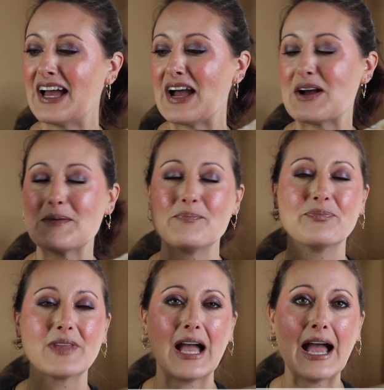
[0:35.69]

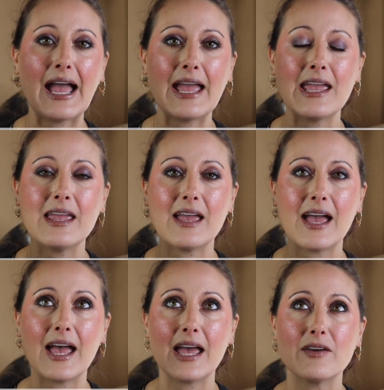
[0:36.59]
Um, I
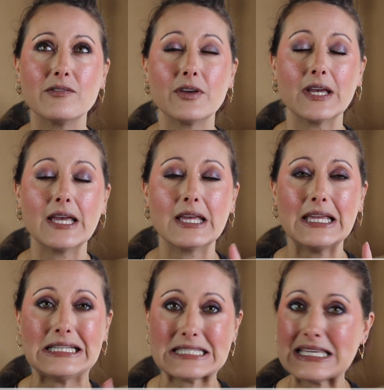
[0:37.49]
have
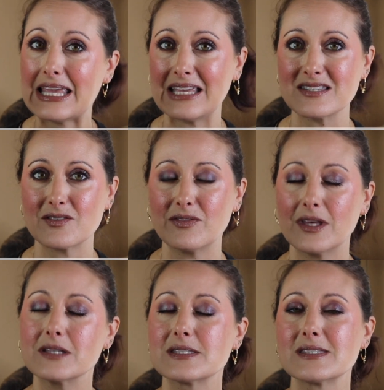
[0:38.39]
a decant of
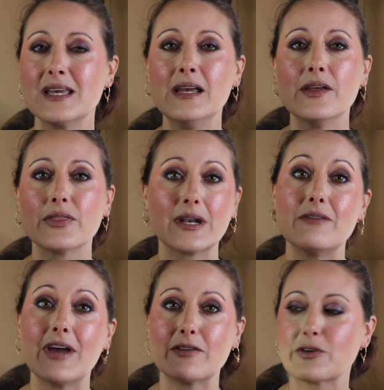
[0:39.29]
this that
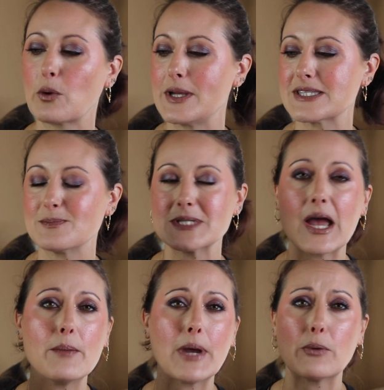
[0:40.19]
I've had for quite some
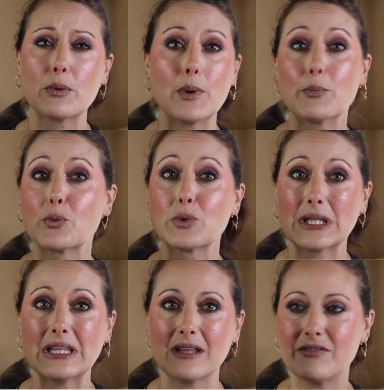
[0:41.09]
time. I remember
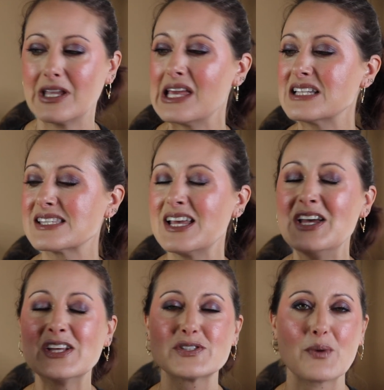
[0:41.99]
really loving it.
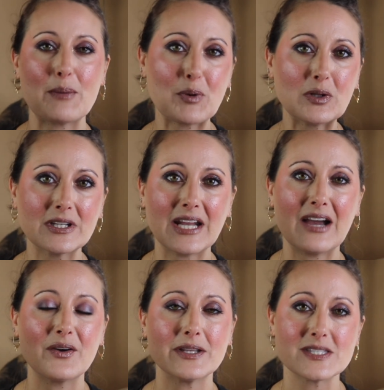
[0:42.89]
So I pulled it
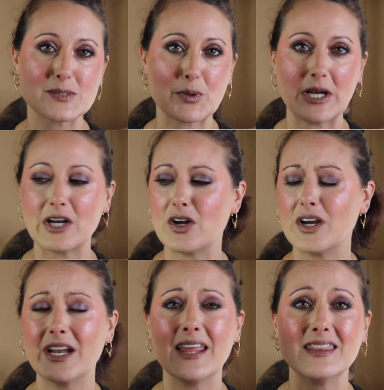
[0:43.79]
out and sprayed it
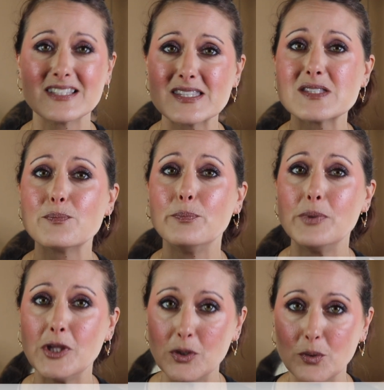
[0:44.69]
on and this is
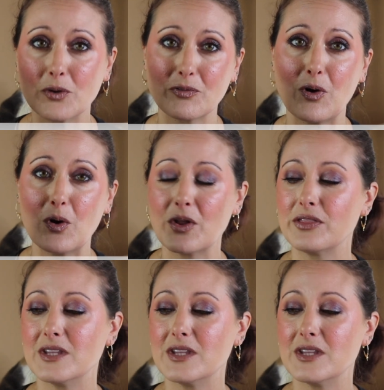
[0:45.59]
beautiful.